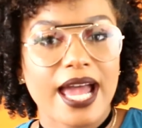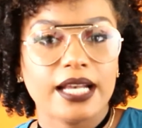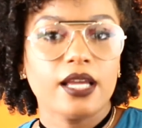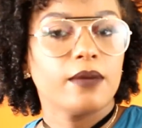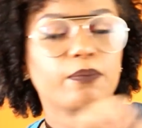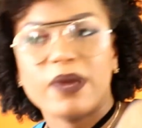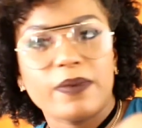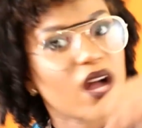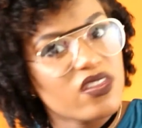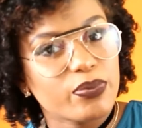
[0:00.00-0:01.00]
and
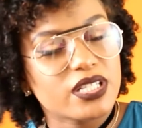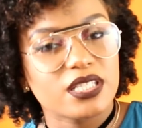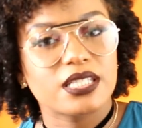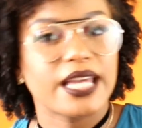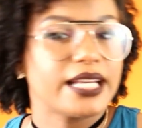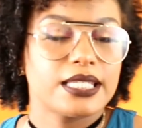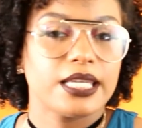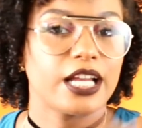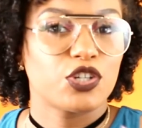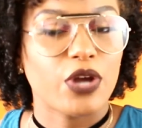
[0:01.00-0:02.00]
maybe other persons can
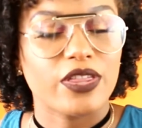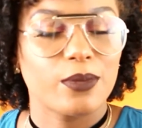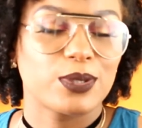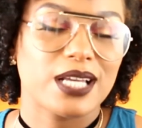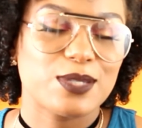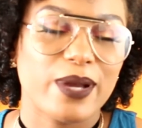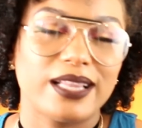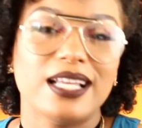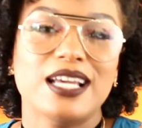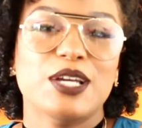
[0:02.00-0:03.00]
see and try them out as
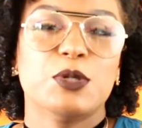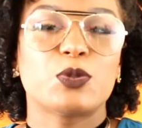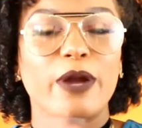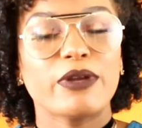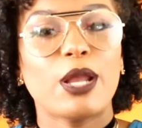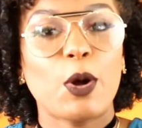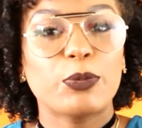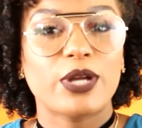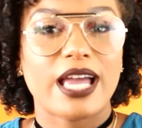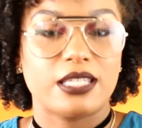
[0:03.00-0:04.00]
well. So I really
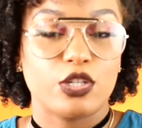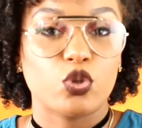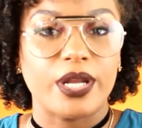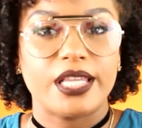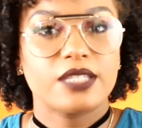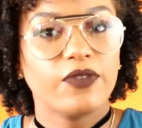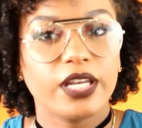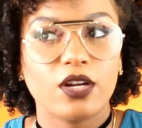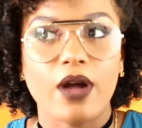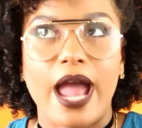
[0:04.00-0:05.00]
hope you guys enjoyed this
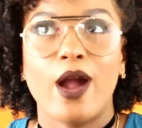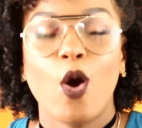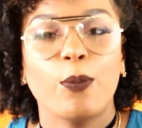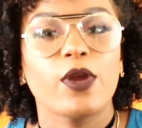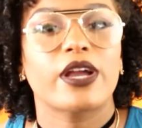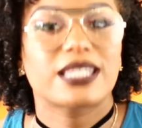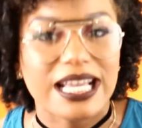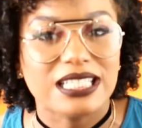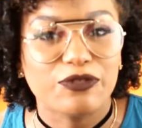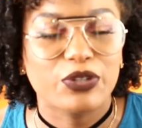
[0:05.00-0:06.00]
video. I hope you're
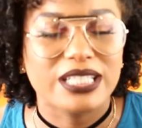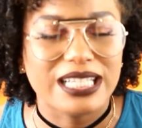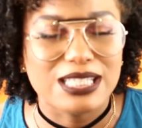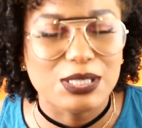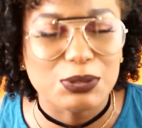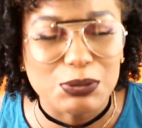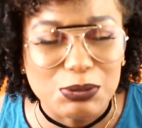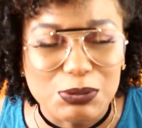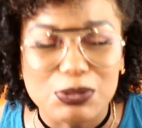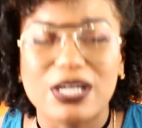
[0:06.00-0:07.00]
excited for day 2,
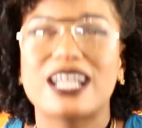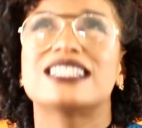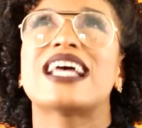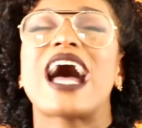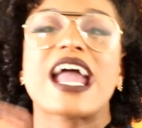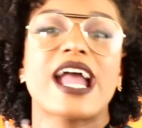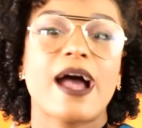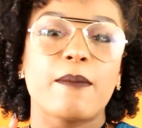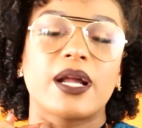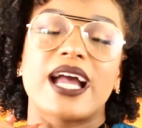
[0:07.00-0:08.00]
because I
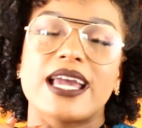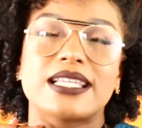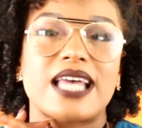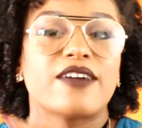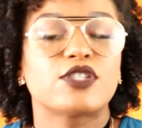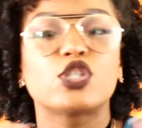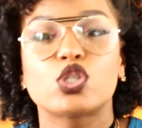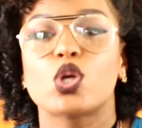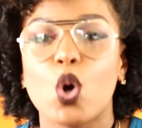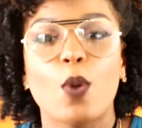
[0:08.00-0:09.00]
am, guys. I have
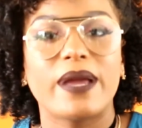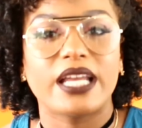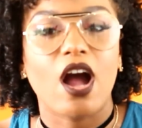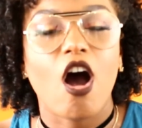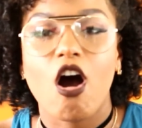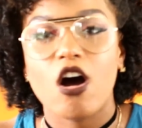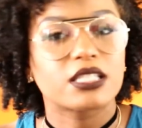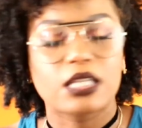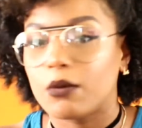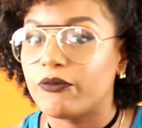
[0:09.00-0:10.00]
so many
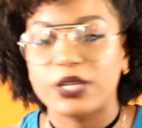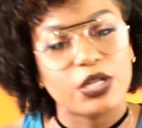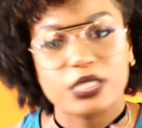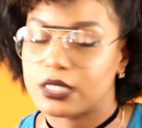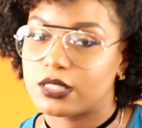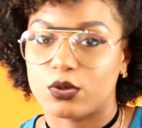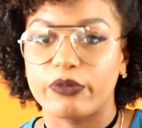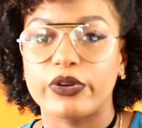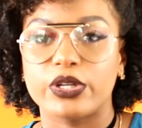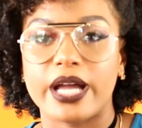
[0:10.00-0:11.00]
awesome videos in
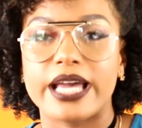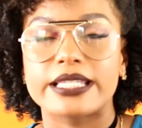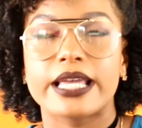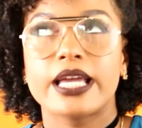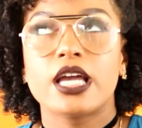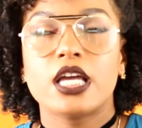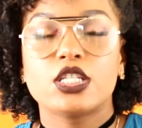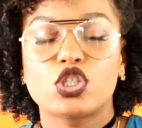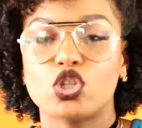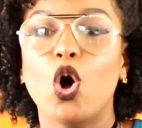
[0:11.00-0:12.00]
store for you guys.
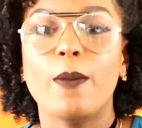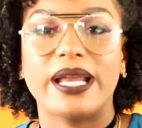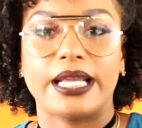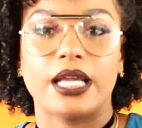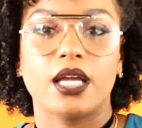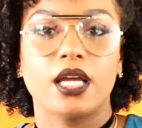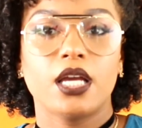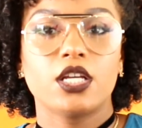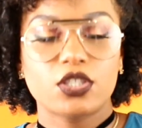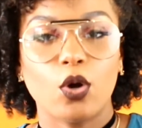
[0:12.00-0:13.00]
So many.
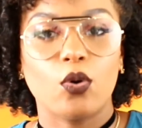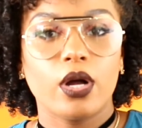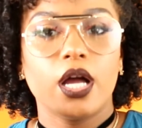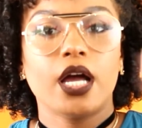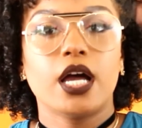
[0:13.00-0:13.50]
So